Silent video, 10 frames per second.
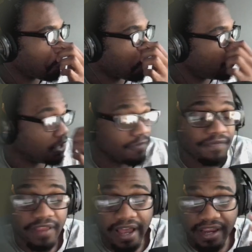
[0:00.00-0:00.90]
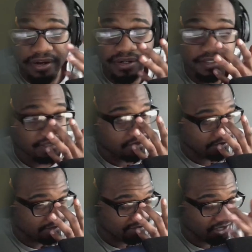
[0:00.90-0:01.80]
No, flyers
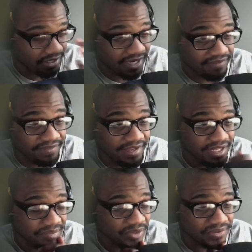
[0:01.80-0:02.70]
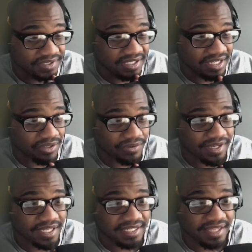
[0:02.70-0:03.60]
are definitely the most
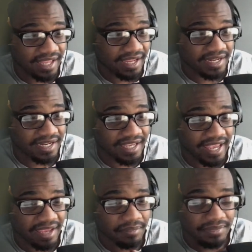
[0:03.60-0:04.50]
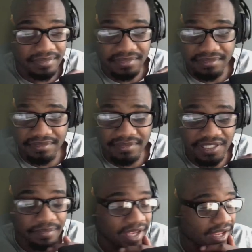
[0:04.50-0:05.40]
annoyingest thing in the game to
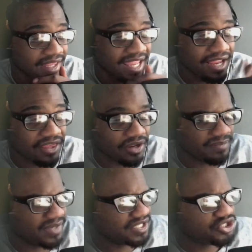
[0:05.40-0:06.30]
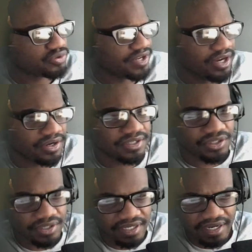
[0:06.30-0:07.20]
me. But Shriekers
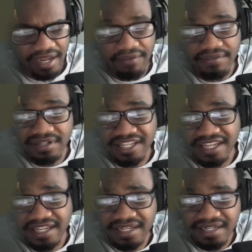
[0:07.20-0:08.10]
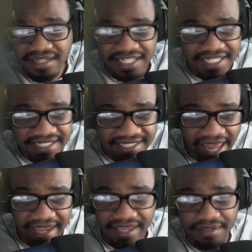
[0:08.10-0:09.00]
are definitely
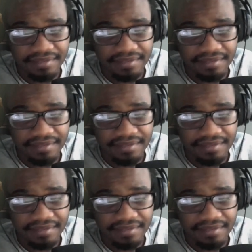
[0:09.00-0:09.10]
second.